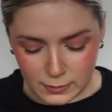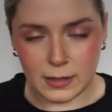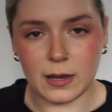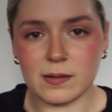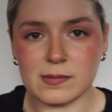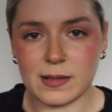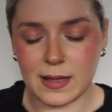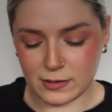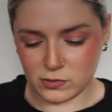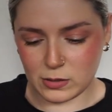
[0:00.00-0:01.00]
And lastly, I
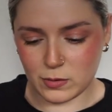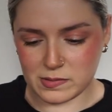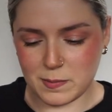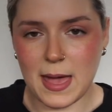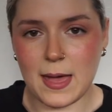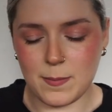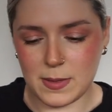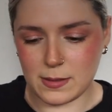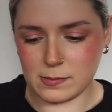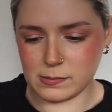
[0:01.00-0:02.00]
actually got some hair
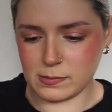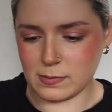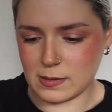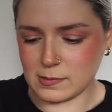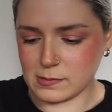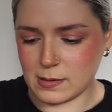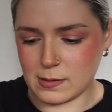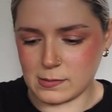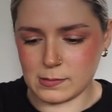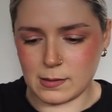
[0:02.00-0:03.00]
bits. This
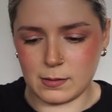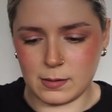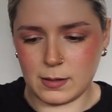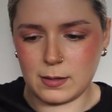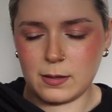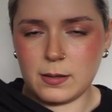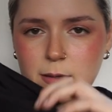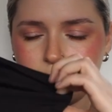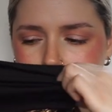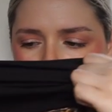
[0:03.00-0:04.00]
is
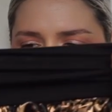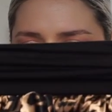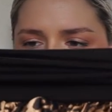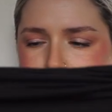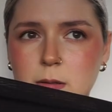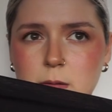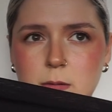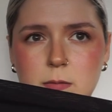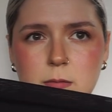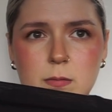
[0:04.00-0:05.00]
a,
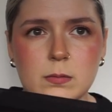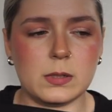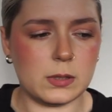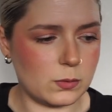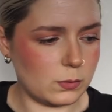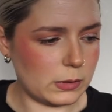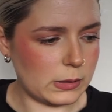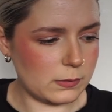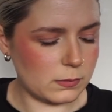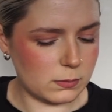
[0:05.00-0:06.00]
what do you call
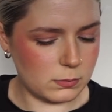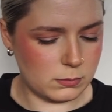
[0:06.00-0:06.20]
these?